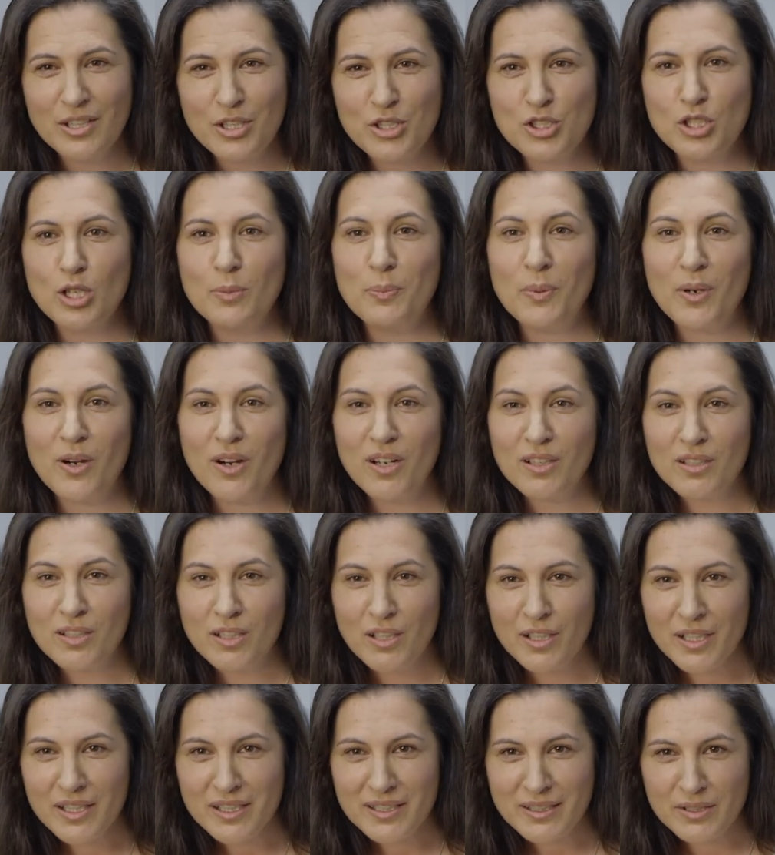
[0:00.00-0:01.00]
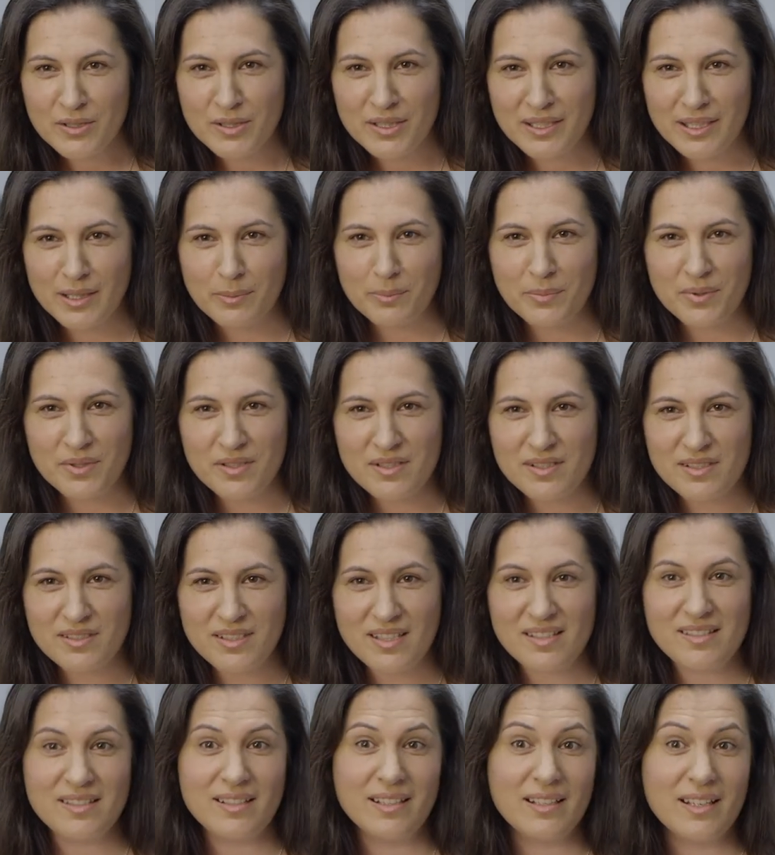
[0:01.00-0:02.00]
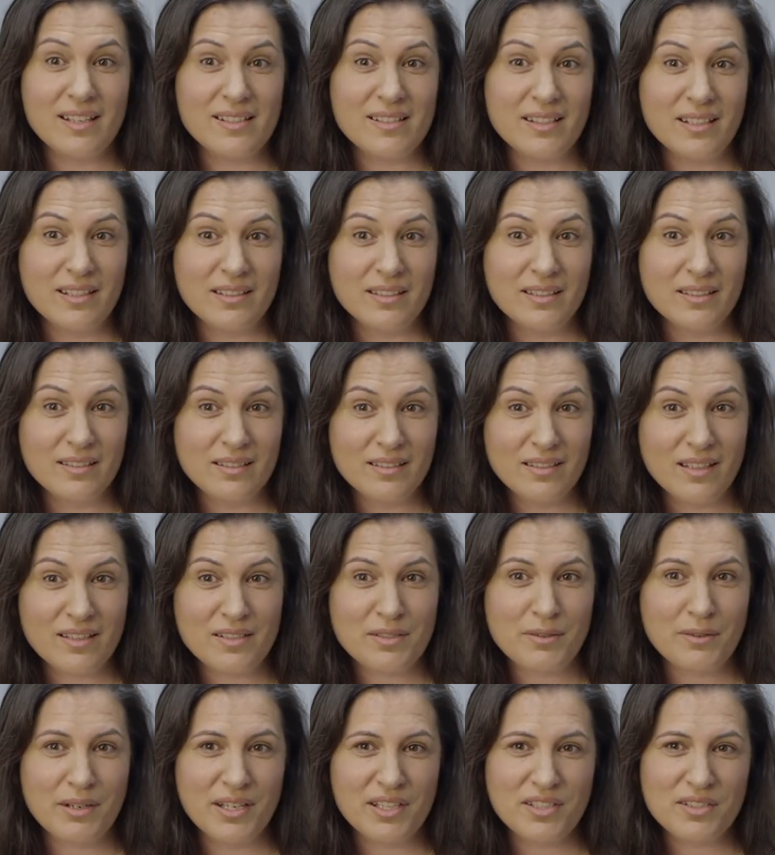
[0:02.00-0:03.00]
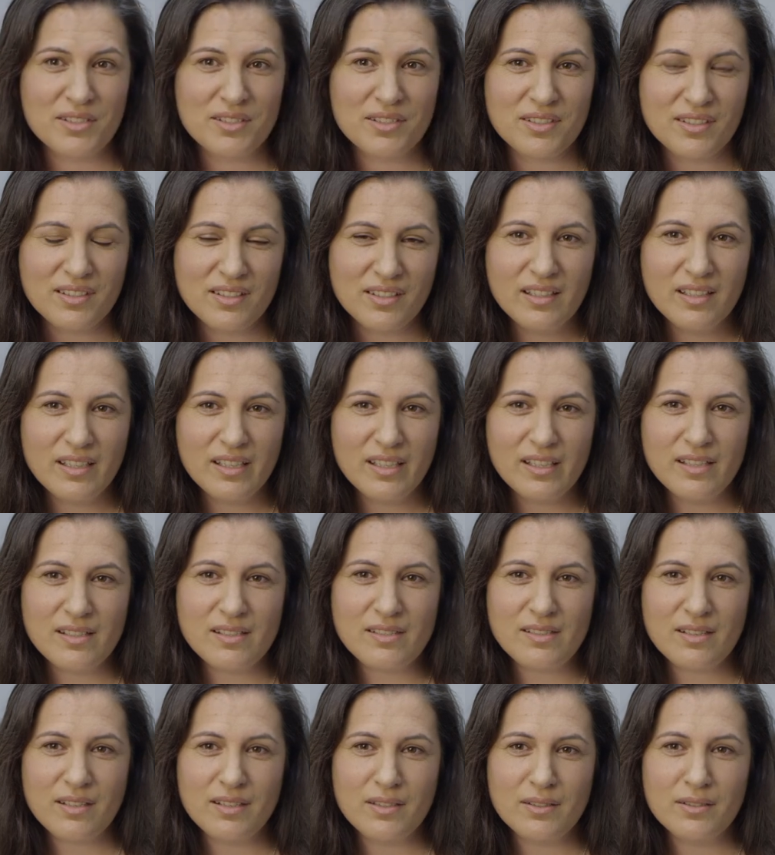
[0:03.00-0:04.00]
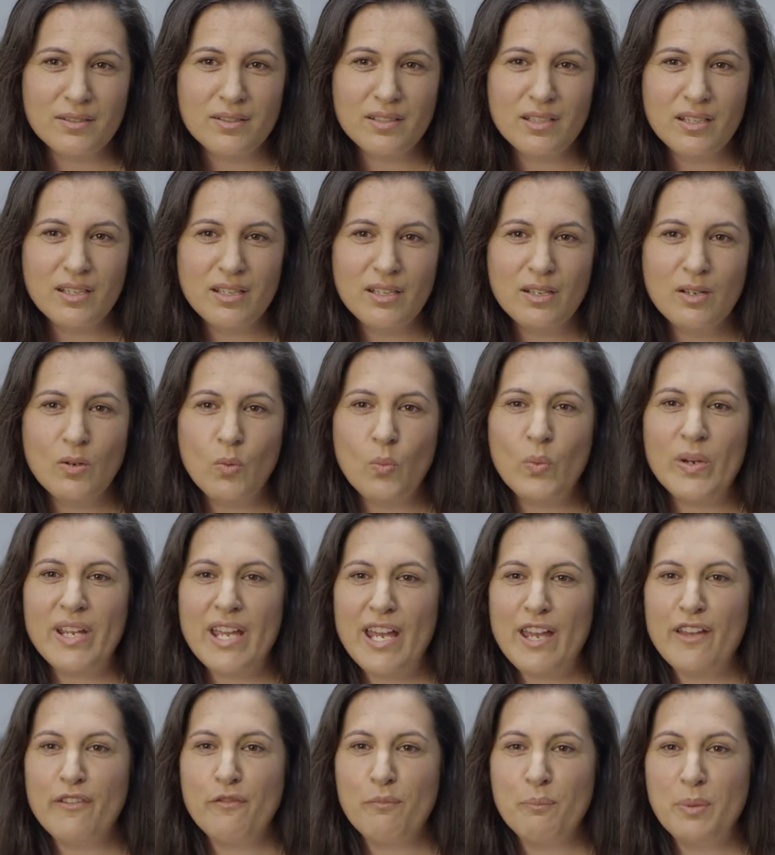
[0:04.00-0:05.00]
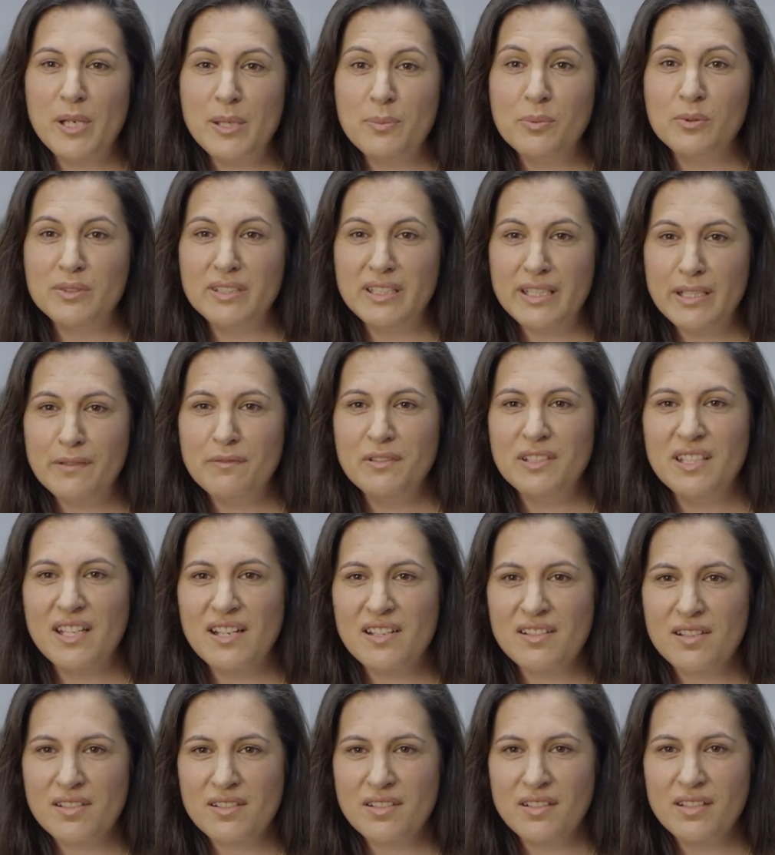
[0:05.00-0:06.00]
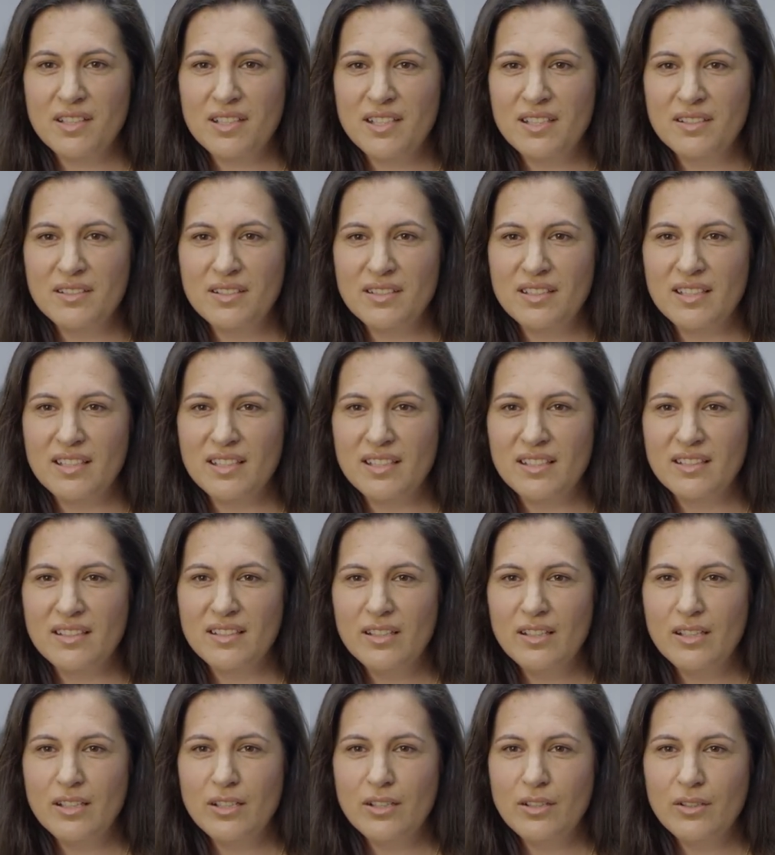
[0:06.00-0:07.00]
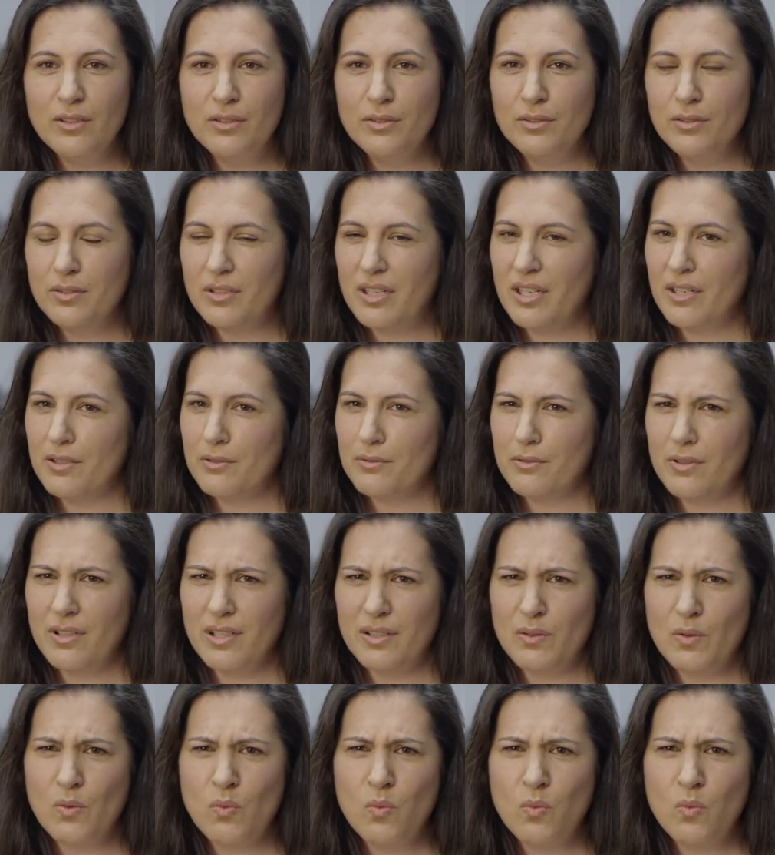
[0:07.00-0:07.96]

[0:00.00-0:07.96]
chop online cucumbers just in case they get a, a scratch. And so we have people in everyday society today who can write